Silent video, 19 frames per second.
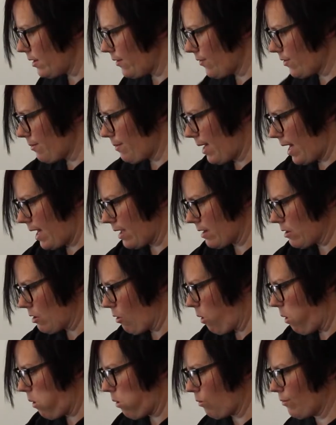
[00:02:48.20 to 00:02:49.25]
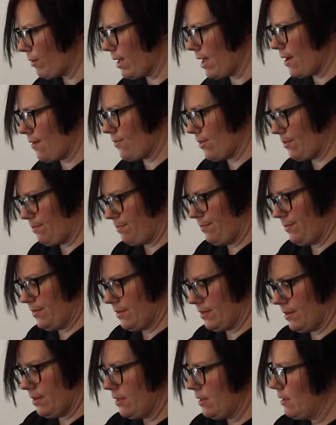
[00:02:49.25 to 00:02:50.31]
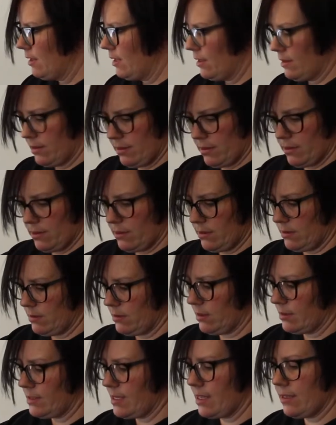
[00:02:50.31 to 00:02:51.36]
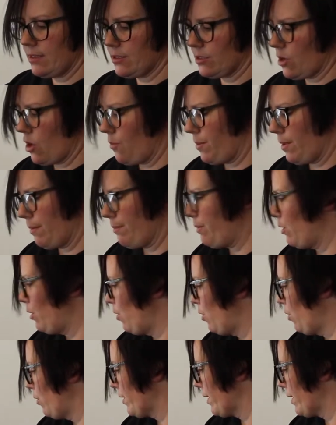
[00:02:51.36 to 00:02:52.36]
off the bat, we have the telescoping pole